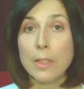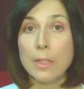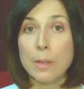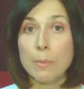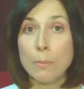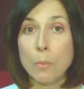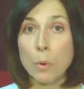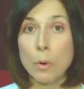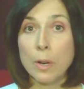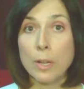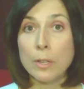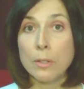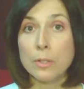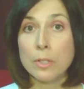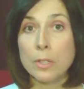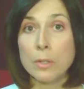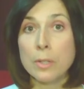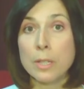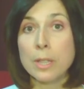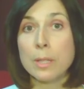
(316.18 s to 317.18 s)
The more you
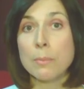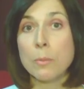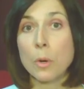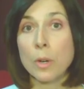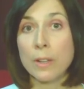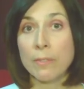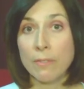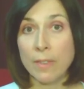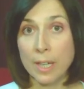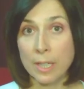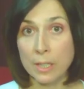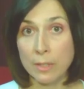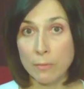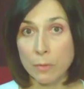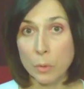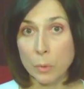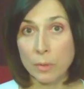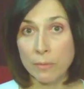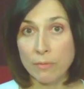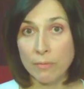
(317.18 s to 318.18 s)
do it, the more
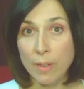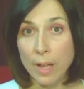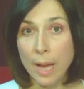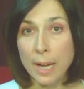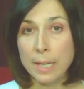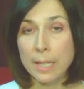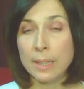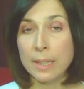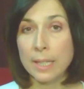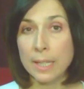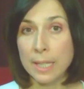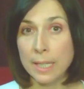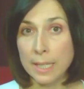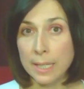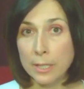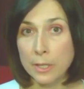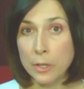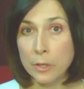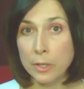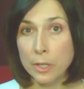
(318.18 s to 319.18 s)
effective you will find it, the
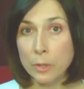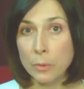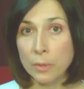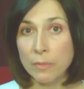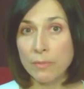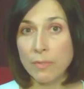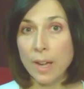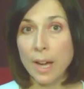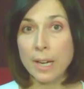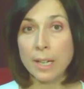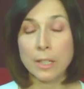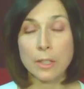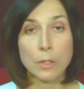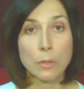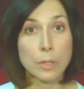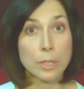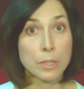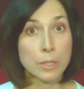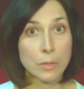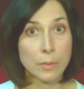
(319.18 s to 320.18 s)
easier you will find it.
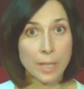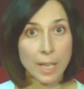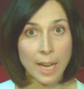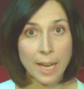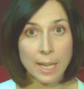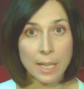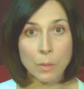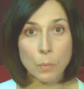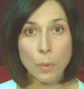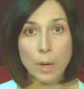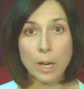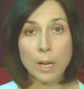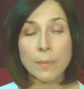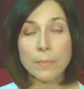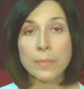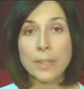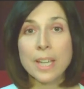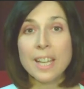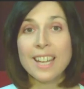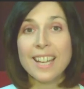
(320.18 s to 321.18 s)
You can do it
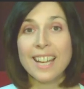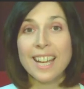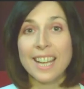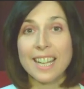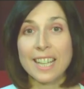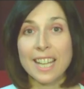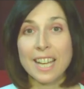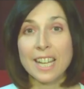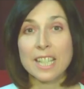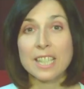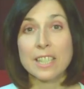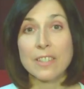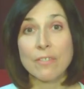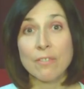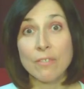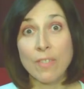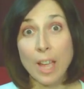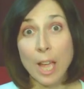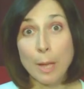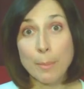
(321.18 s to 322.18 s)
anywhere. Again, it's
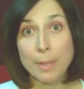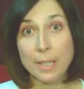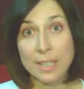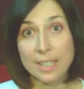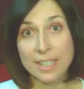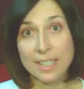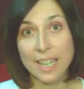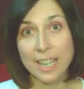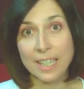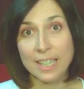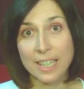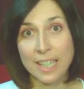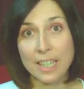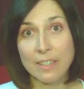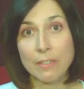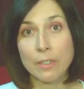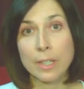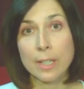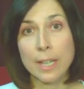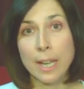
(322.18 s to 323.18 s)
a fabulous
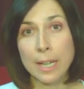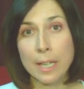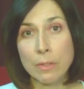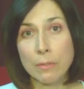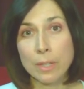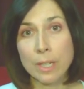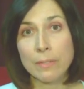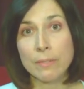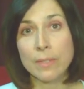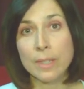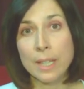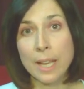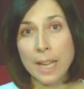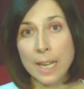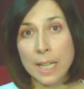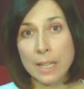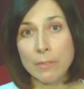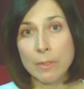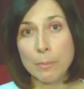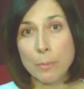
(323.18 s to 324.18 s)
technique for getting rid of
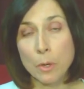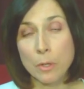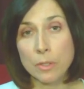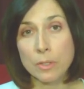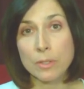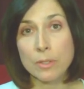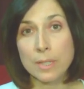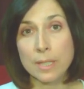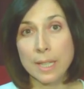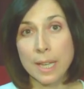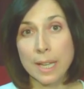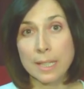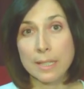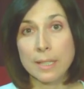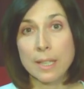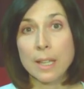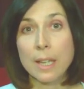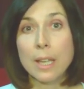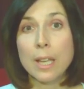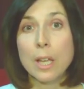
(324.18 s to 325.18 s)
negative emotional
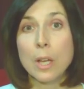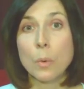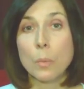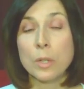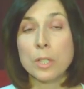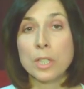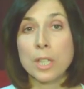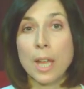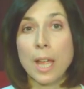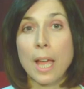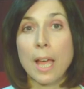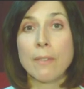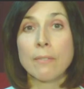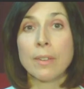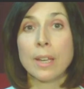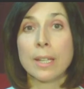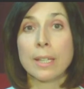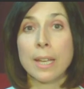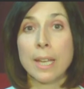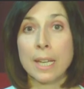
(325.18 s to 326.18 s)
states which have
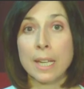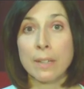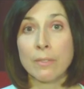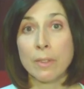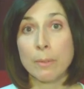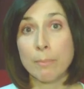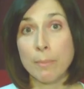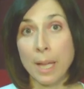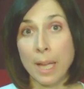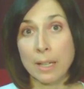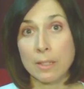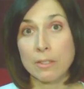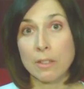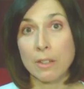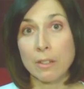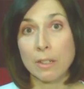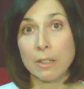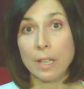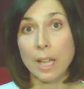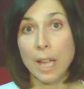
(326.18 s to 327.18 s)
a negative impact
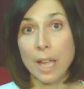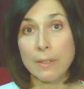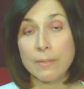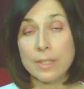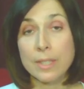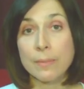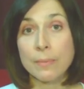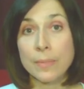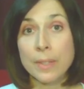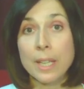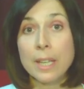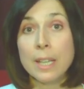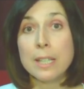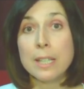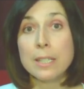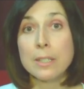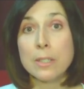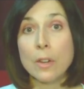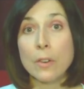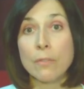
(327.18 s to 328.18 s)
on our lives.
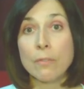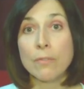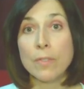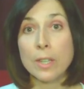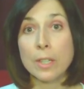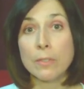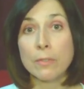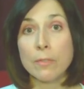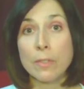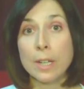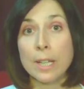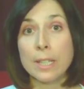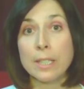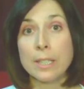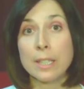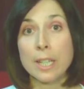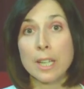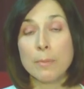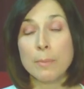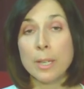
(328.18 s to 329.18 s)
So feel free
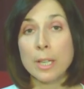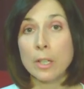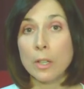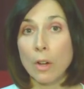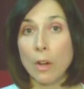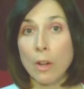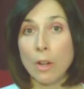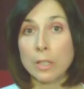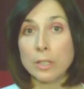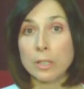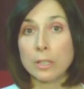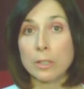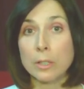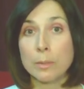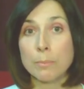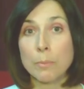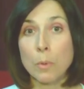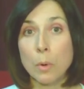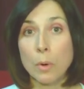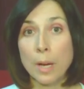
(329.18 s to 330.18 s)
to give me a call to
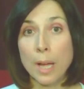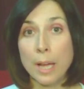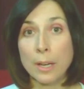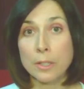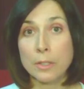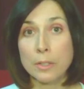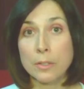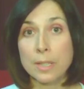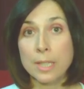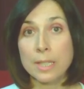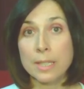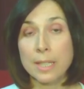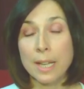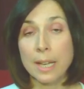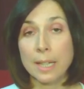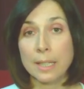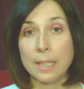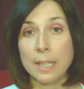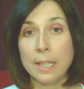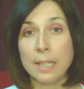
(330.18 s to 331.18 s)
learn more how to do this
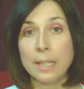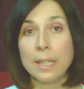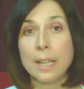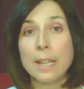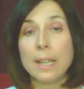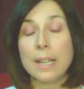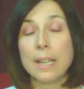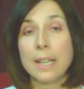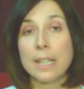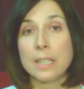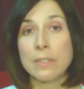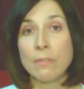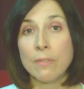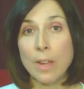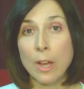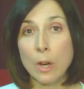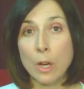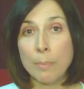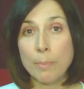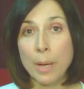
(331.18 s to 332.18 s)
technique. It's
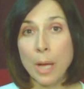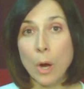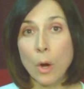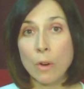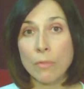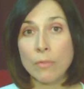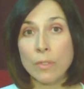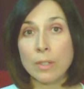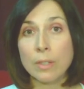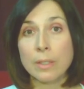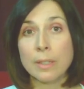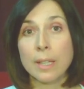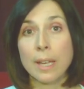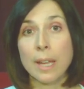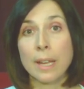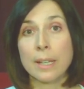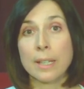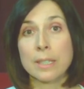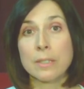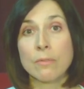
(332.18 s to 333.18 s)
very powerful
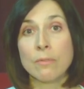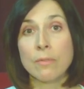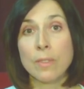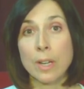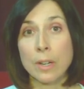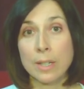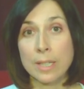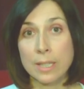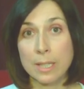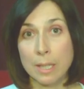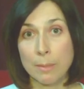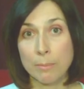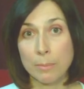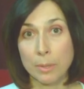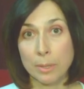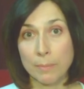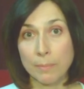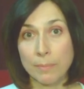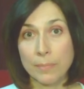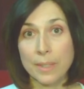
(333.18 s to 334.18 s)
and it's very
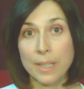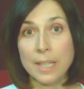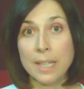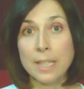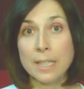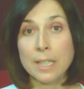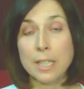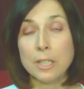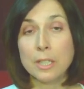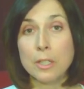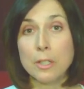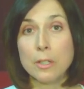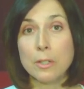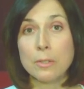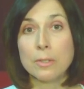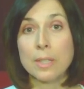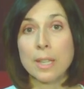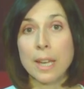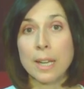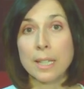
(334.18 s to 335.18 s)
simple. Easy to
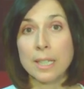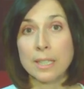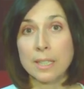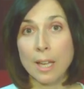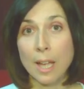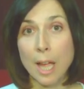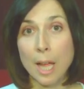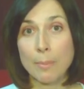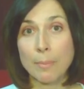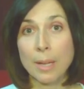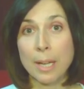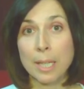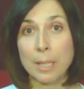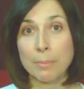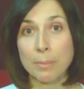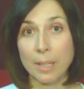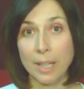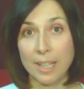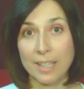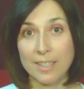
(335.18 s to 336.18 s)
use anytime,
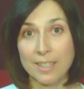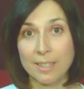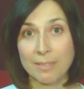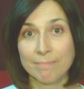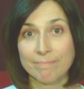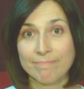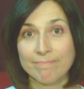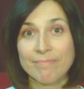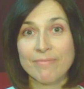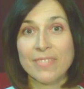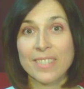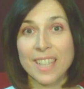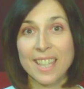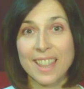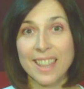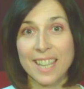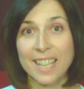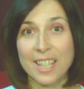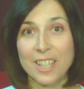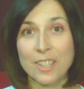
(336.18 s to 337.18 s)
any place.
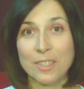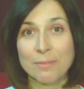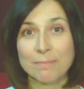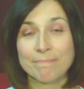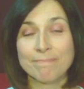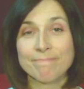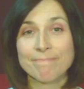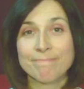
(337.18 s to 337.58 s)
Thank you.